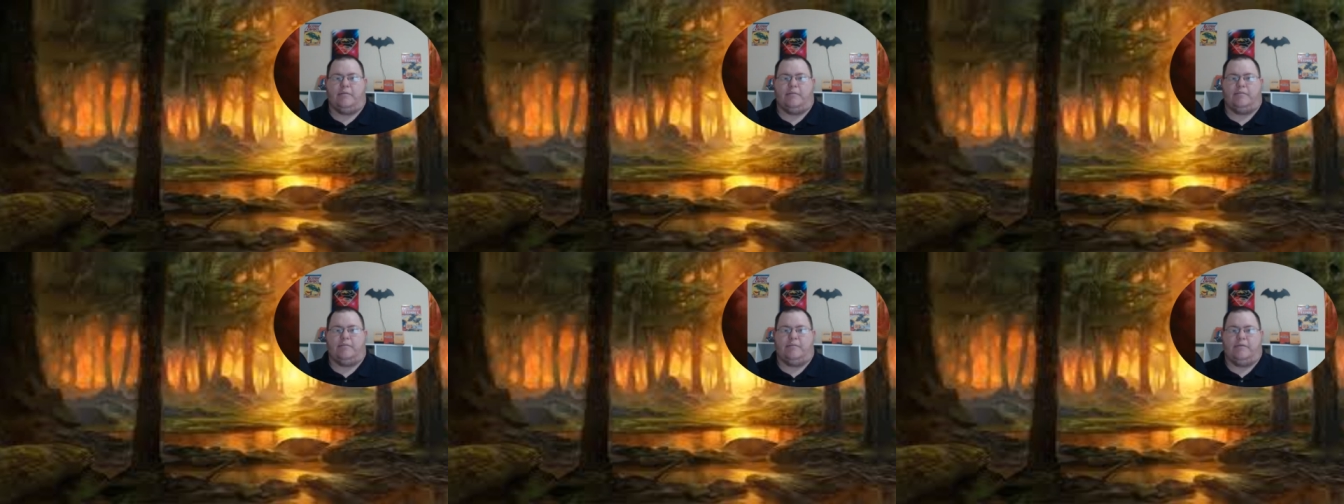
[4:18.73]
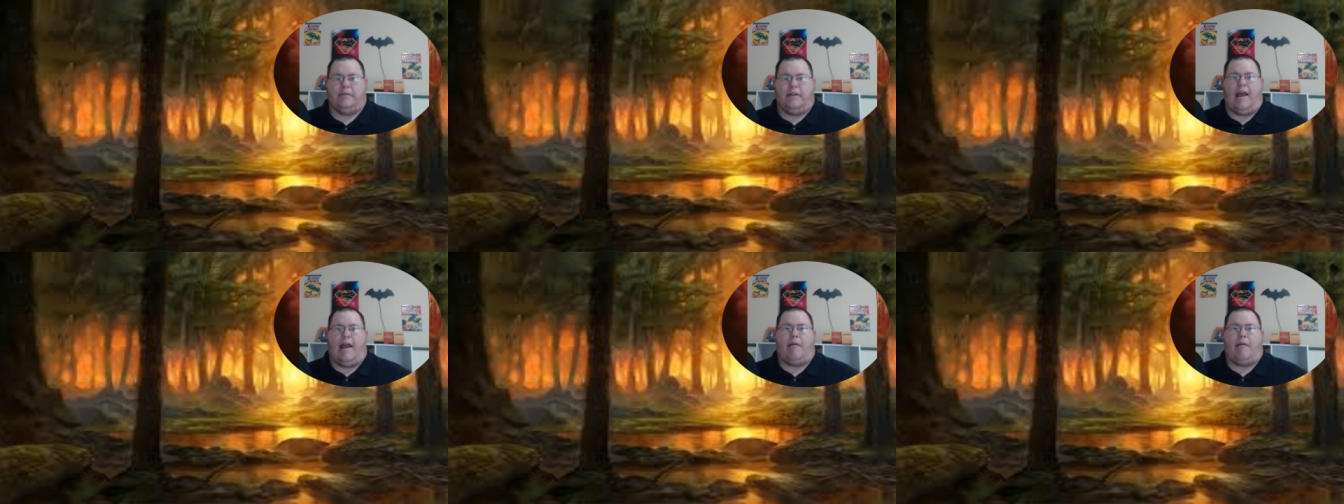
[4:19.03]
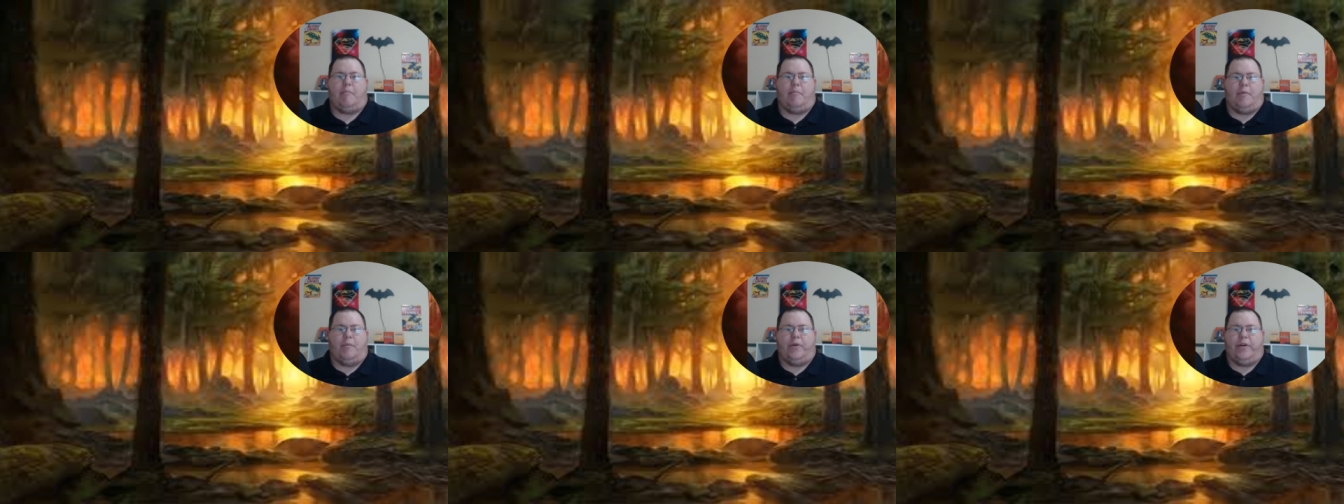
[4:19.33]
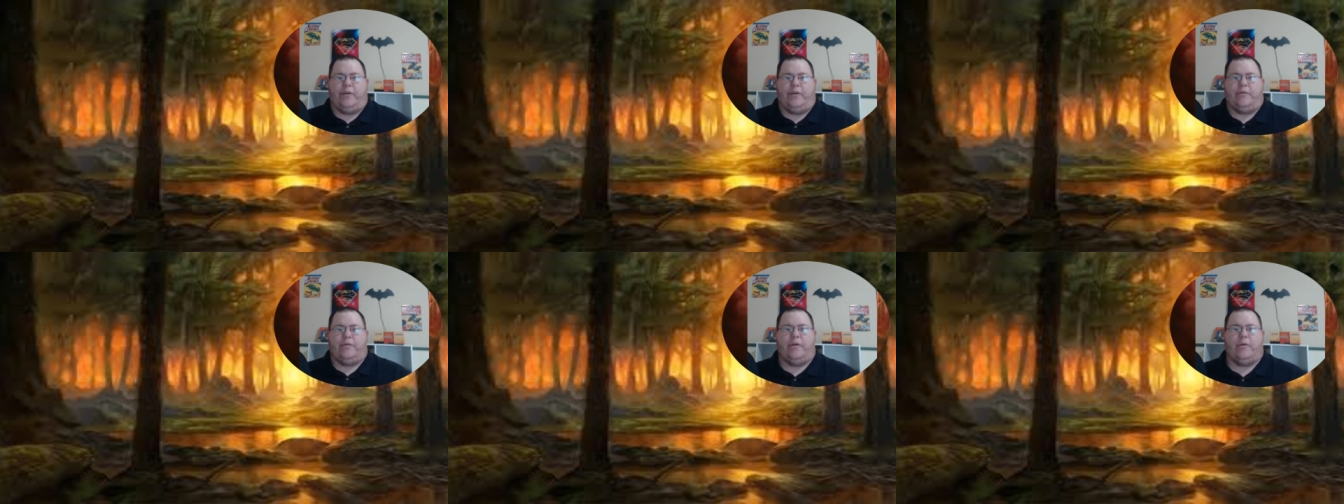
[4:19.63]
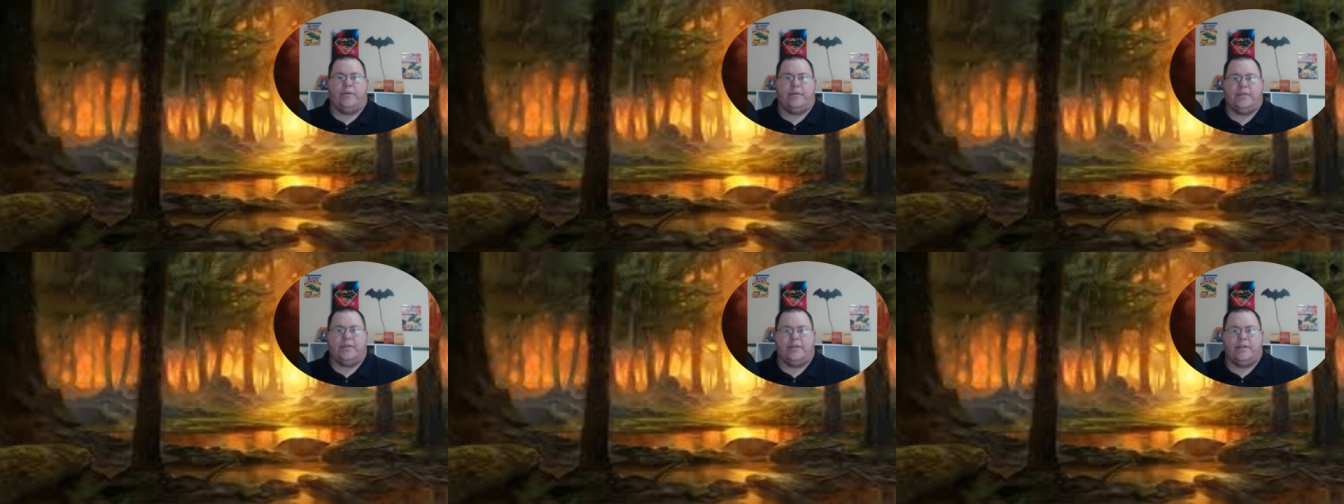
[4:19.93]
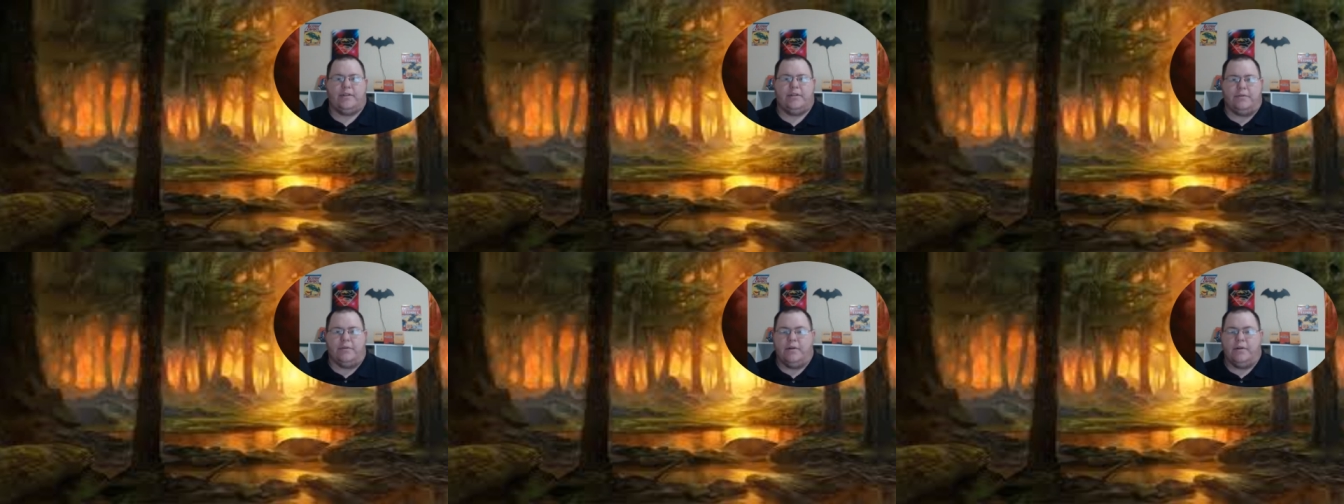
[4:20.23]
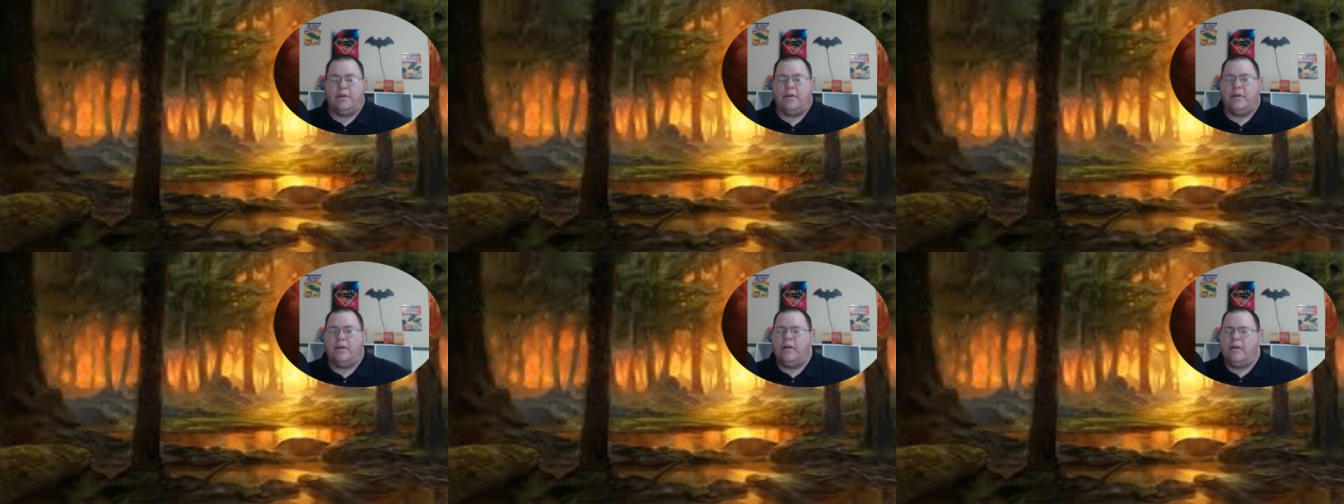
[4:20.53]
lap and we don't know what to do?
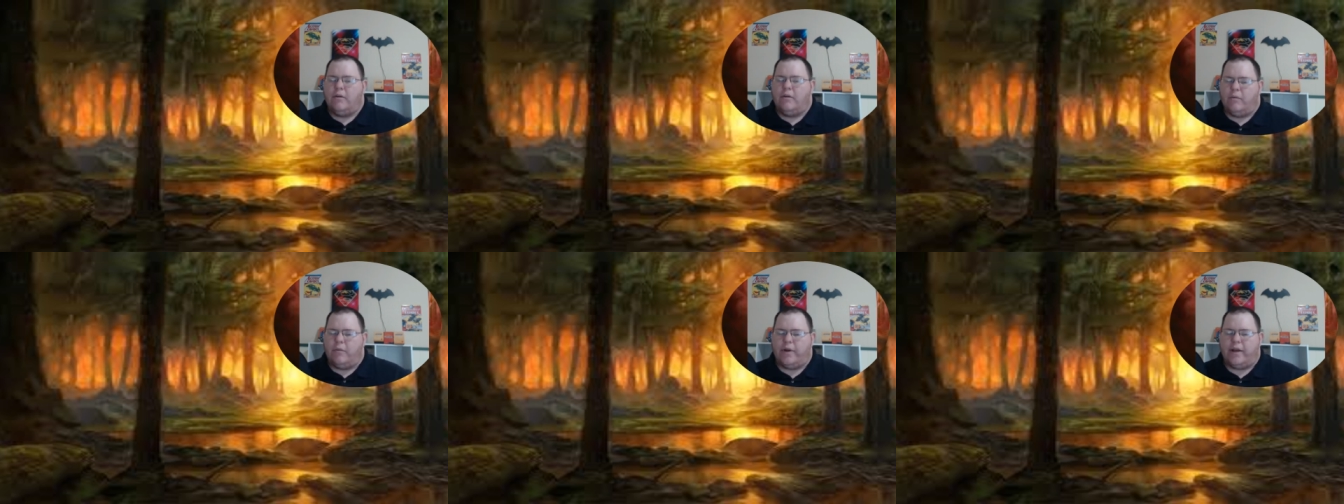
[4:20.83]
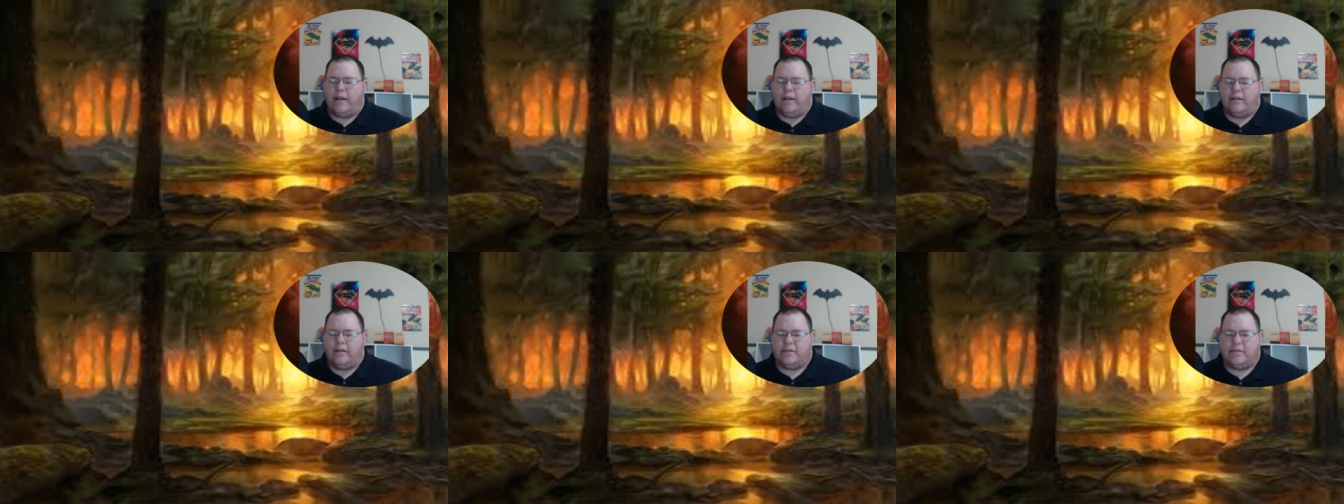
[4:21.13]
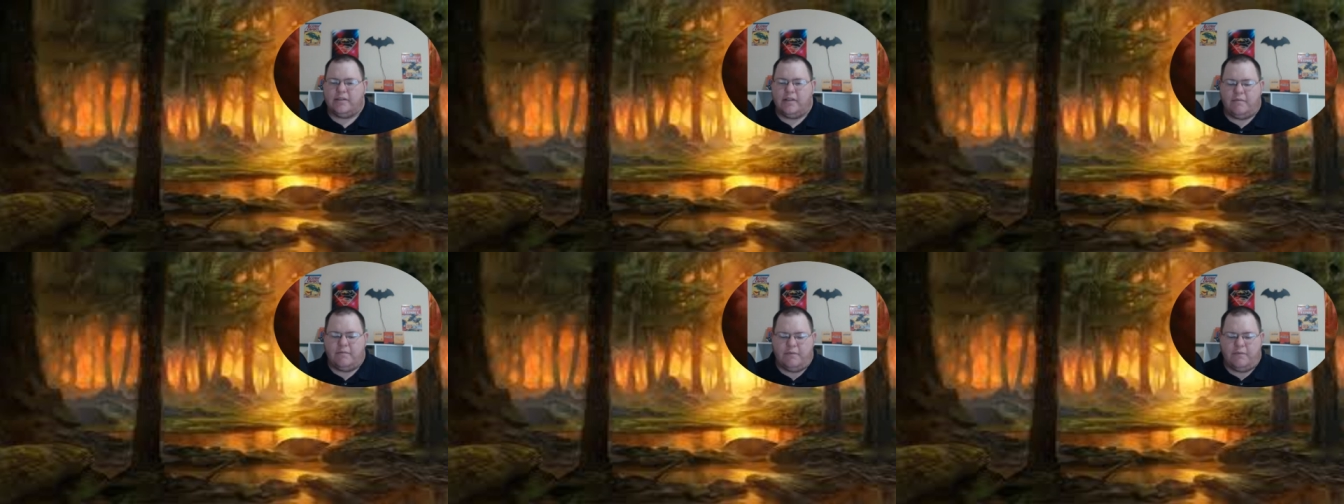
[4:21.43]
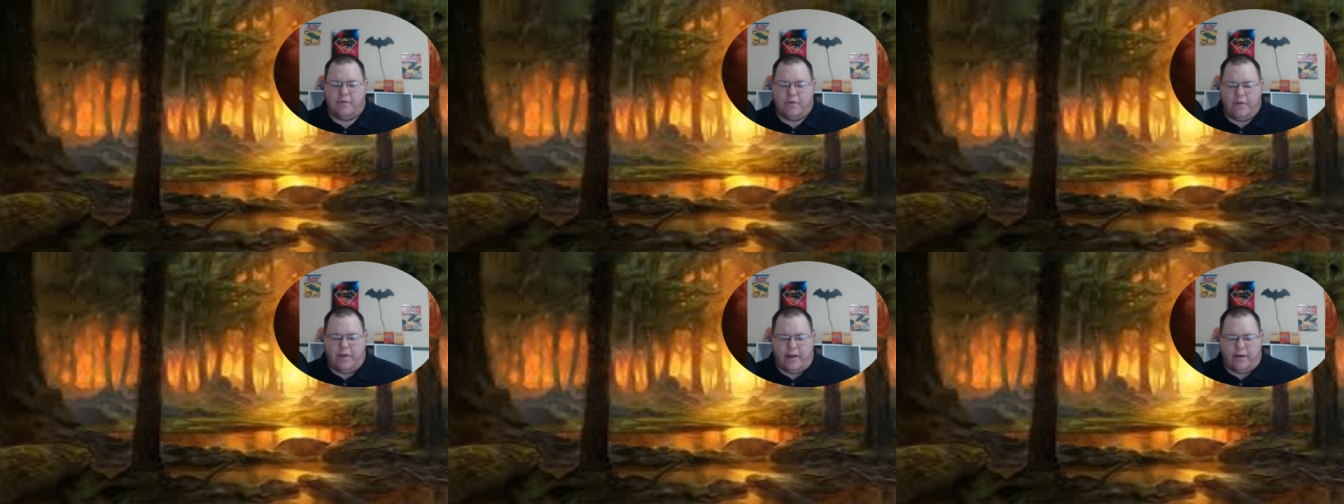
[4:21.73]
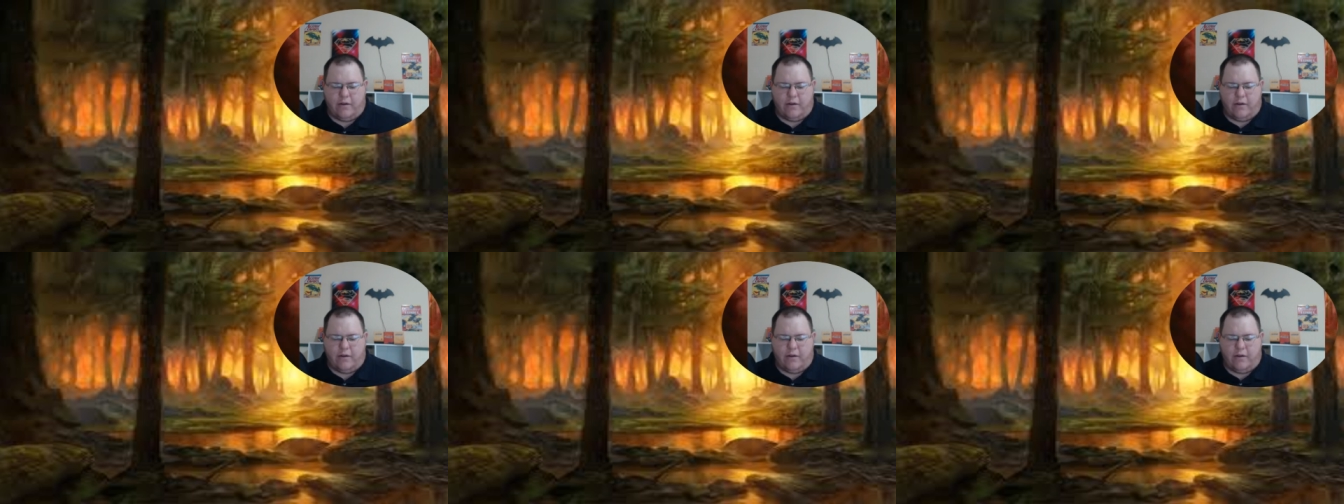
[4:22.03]
We got a little something for that.